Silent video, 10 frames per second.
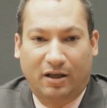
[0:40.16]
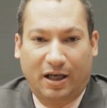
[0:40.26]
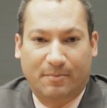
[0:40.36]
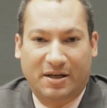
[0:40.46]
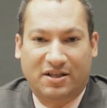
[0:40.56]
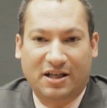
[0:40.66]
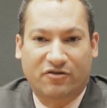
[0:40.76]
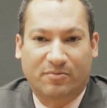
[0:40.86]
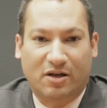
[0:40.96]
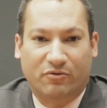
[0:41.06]
And my
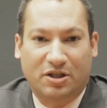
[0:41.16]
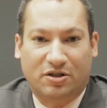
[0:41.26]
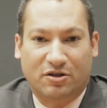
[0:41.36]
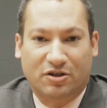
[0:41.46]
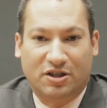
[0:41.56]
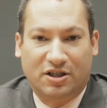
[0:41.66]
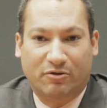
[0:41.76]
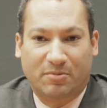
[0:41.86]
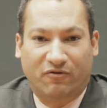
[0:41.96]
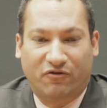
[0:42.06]
sense from that research is that it
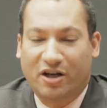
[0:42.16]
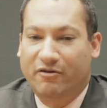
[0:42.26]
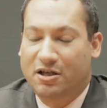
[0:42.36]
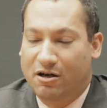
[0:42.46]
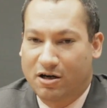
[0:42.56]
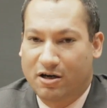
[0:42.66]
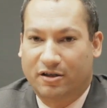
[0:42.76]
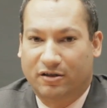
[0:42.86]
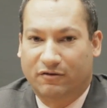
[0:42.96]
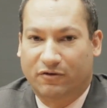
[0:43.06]
would be very
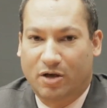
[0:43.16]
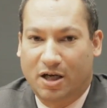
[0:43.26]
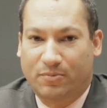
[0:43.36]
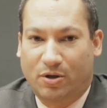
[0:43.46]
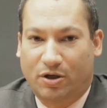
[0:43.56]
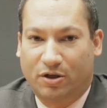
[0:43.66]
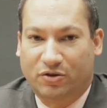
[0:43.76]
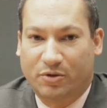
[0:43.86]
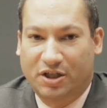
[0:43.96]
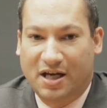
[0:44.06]
hard for Ron Paul
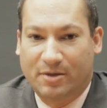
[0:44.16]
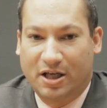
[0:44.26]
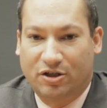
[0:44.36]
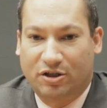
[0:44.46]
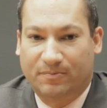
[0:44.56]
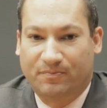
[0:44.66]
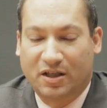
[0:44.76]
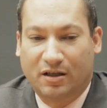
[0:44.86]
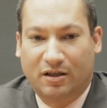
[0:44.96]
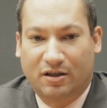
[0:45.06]
to win the nomination.
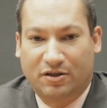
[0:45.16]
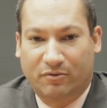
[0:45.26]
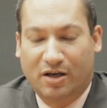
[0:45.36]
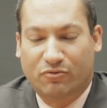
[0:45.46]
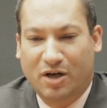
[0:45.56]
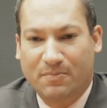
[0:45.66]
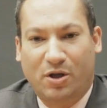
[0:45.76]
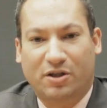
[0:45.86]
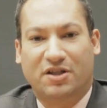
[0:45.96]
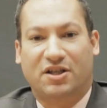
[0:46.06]
See, Ron
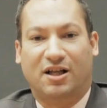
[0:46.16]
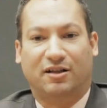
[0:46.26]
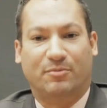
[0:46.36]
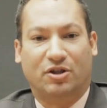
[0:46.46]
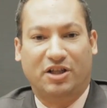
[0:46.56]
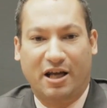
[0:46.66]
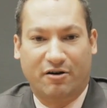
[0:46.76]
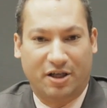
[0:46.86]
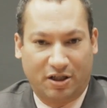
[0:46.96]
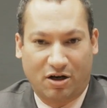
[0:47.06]
Paul is a
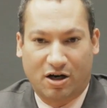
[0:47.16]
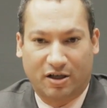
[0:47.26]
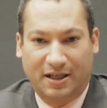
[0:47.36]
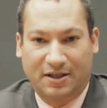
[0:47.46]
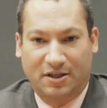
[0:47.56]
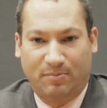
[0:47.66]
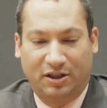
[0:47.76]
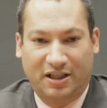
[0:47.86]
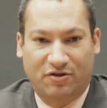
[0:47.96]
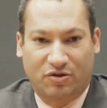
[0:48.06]
libertarian at heart, and his
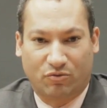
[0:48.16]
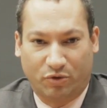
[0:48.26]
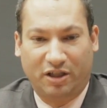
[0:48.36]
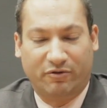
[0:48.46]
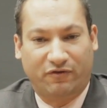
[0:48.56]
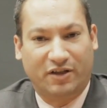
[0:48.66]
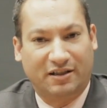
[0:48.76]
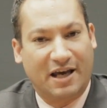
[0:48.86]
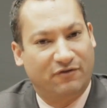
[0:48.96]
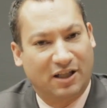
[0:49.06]
beliefs really
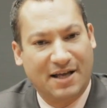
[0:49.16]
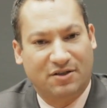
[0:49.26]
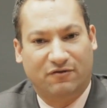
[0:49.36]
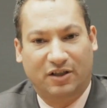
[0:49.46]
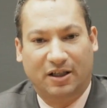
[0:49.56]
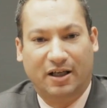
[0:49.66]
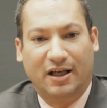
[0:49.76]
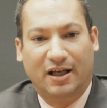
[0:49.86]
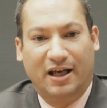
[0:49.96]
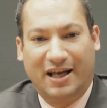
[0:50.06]
reflect that philosophy.
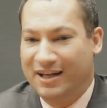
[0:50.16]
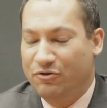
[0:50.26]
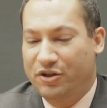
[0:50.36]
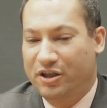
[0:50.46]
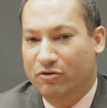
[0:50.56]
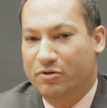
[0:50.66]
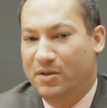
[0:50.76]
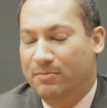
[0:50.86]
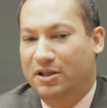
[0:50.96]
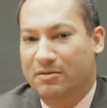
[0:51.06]
And I don't think the
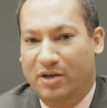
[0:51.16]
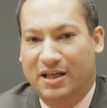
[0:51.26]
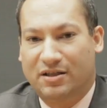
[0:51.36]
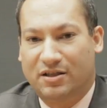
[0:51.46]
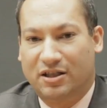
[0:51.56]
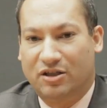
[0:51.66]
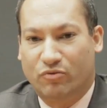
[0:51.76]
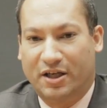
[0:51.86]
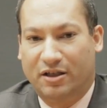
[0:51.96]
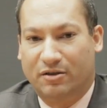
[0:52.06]
Republican base is
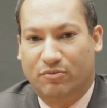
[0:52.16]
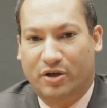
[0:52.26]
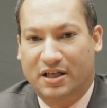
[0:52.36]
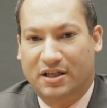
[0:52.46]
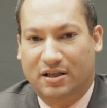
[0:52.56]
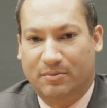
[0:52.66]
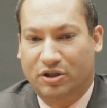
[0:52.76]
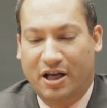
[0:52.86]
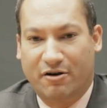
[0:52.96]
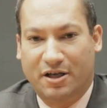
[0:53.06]
ready to embrace
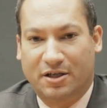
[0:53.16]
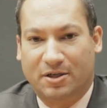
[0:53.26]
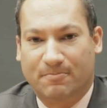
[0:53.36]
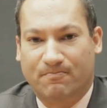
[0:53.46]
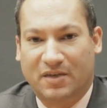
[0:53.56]
libertarianism.